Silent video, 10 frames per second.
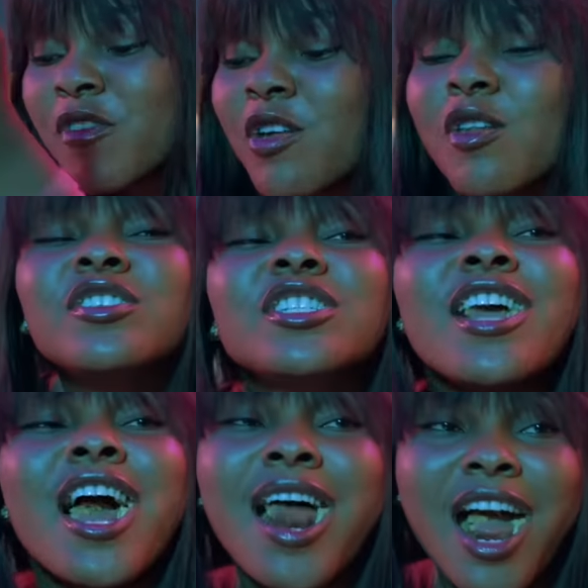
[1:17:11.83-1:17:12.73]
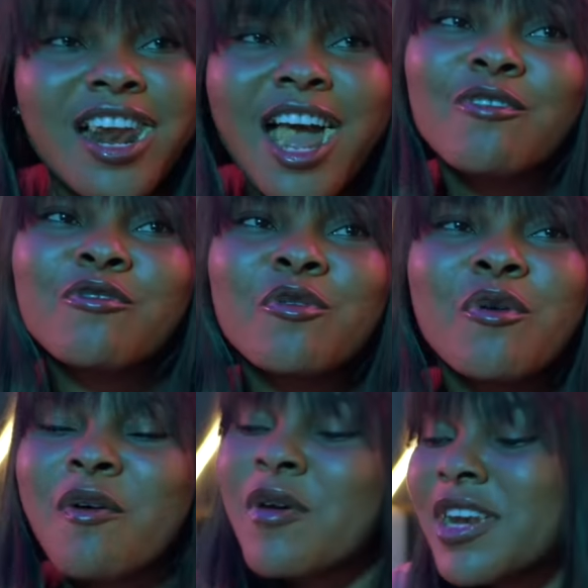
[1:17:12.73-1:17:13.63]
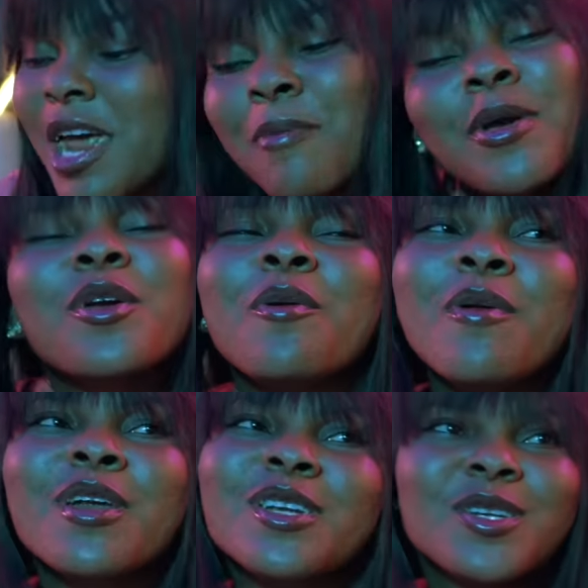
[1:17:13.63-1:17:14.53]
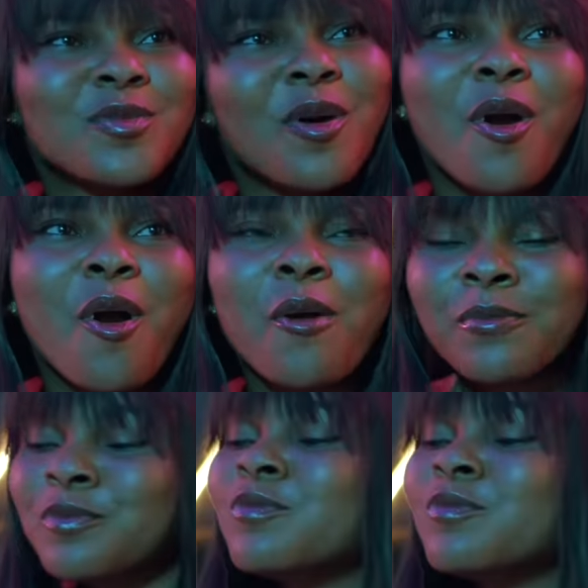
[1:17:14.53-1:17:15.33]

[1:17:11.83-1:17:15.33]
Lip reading: You know, say I like food where when I make you bring this one come.